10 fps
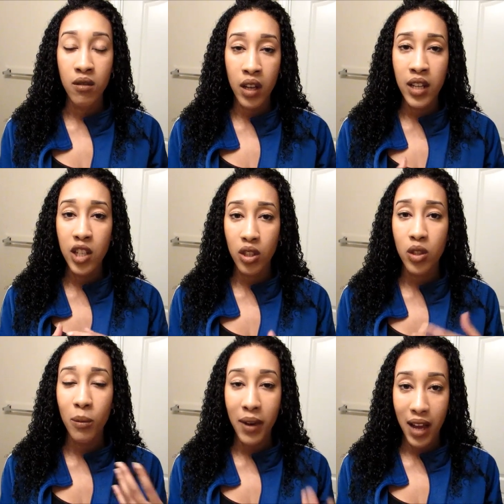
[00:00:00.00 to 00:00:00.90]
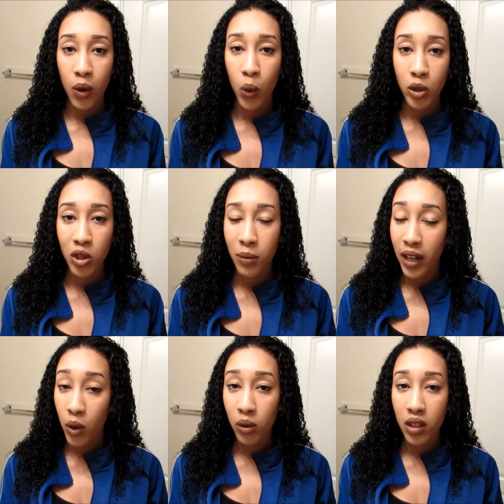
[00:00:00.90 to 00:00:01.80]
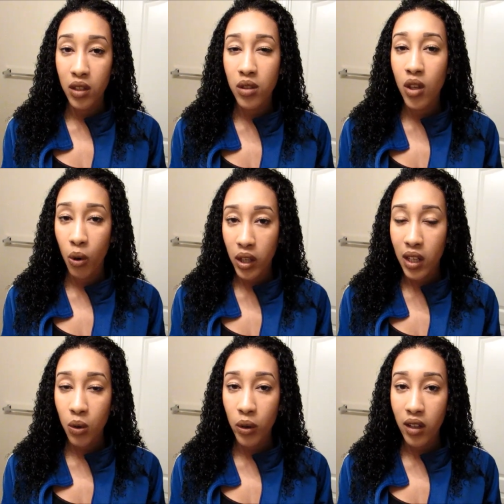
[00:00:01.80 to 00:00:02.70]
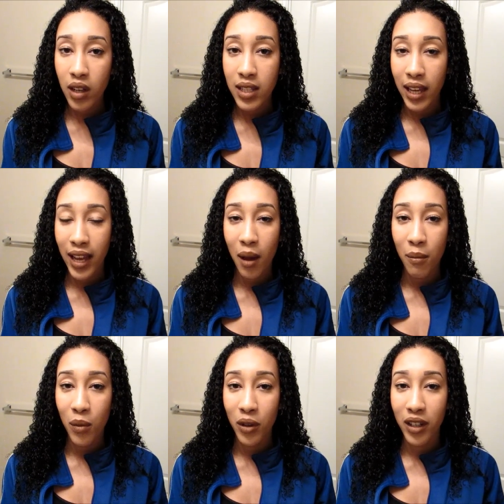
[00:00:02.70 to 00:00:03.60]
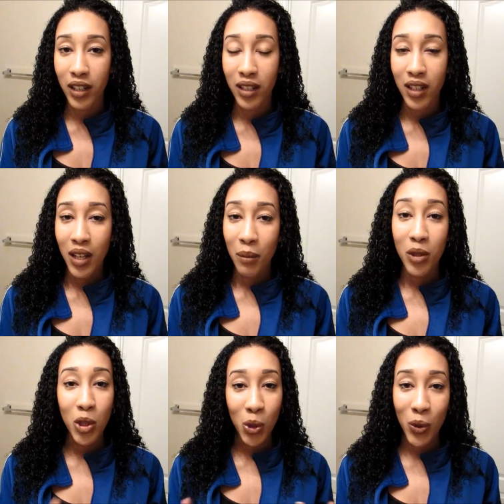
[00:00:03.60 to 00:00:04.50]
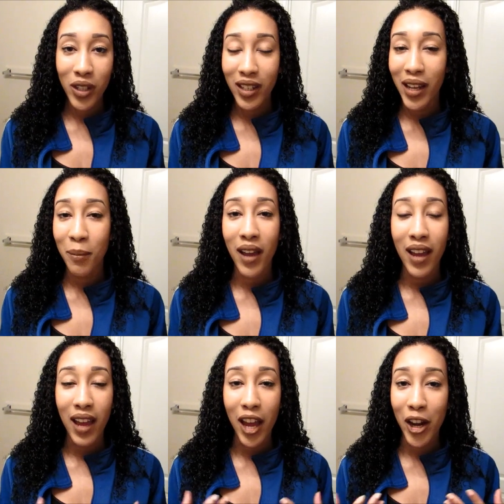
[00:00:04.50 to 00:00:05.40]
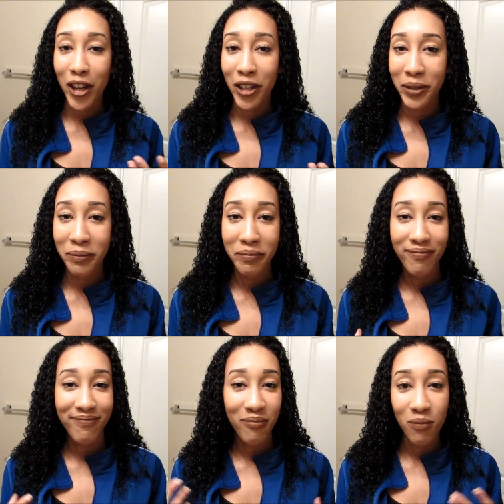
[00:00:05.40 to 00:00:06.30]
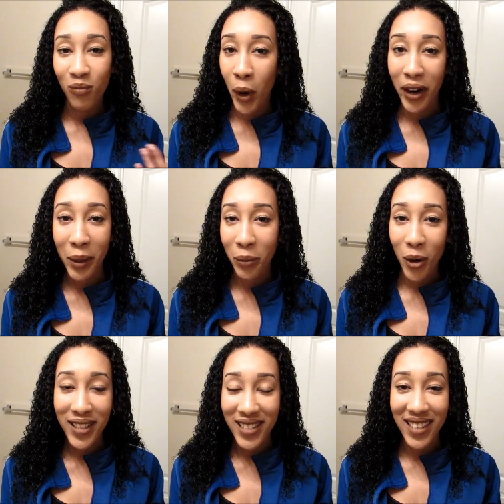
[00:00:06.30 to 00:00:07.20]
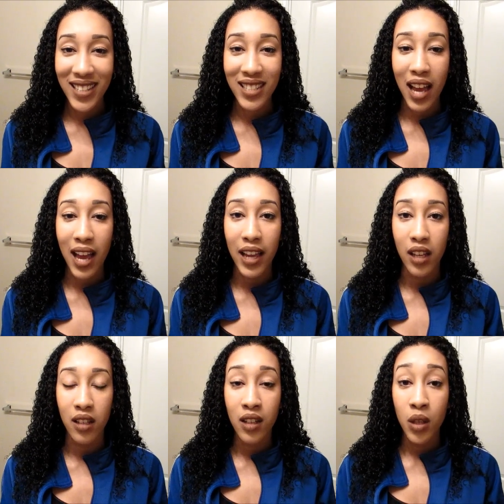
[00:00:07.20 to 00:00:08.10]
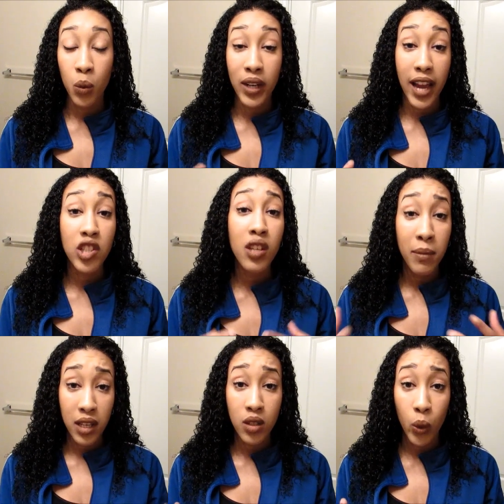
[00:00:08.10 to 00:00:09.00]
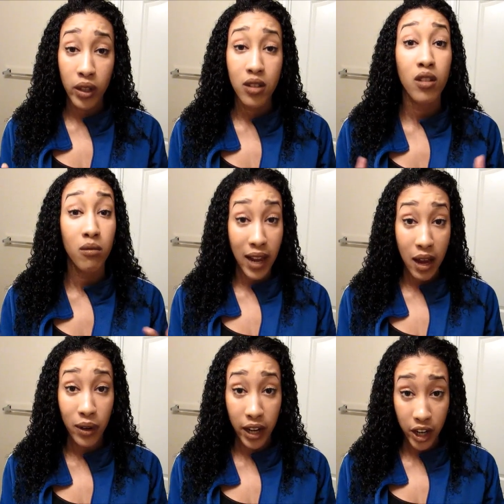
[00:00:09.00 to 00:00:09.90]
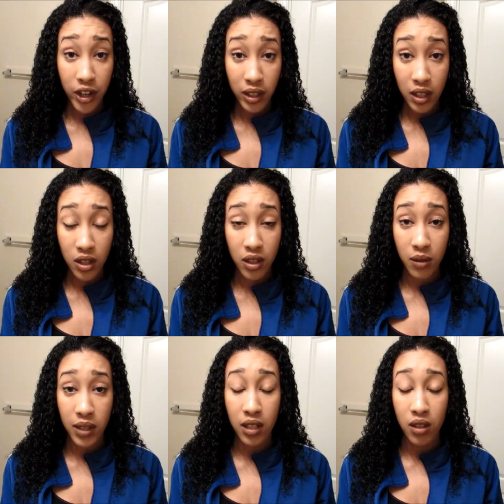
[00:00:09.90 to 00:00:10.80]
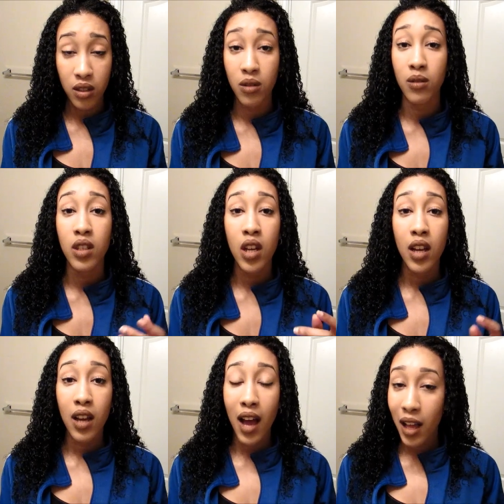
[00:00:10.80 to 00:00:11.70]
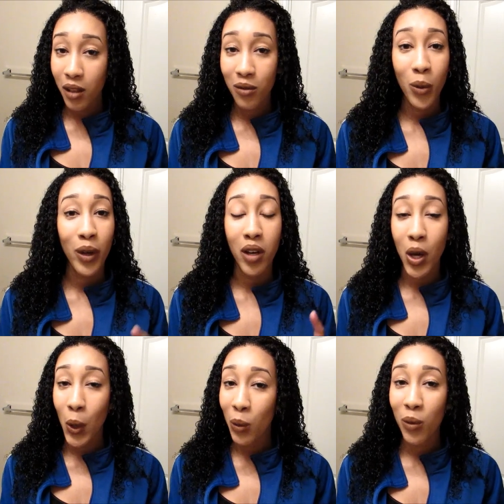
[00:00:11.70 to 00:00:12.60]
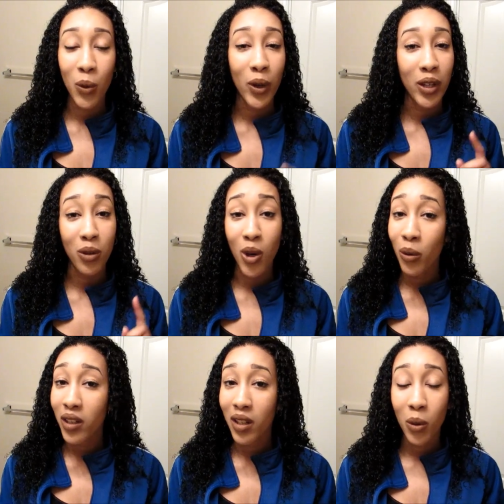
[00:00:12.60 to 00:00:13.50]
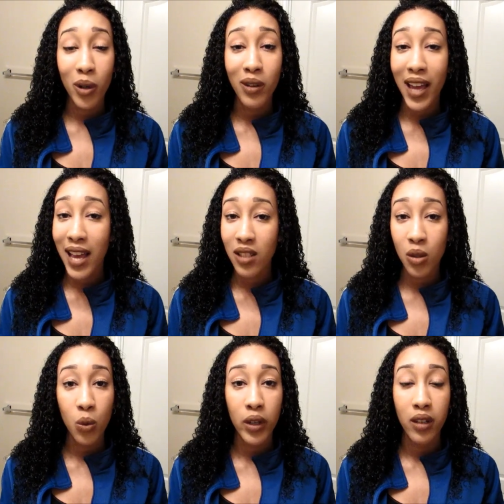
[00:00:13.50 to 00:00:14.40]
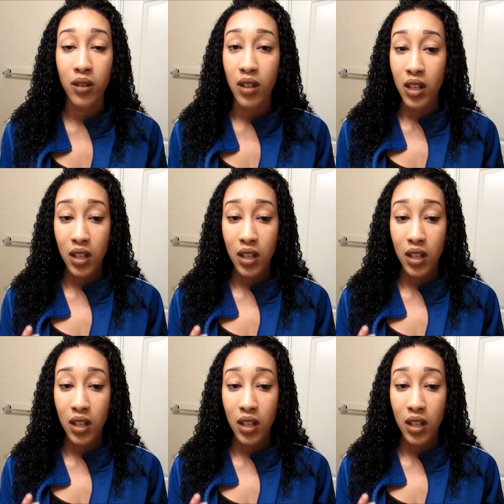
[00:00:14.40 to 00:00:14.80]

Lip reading: initially doing my hot oil treatment, I only used coconut oil. As I got more mature in my hair wearing process, I would actually mix oil. So now what I currently do is use olive oil, jojoba oil, coconut oil, castor oil,